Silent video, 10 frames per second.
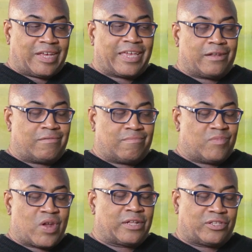Again,
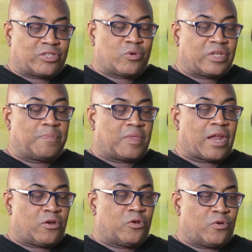not so deep that
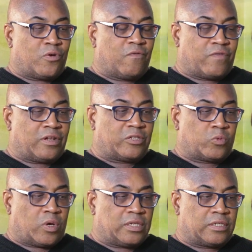I knew who Phillis
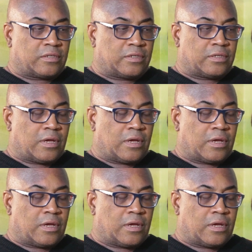was.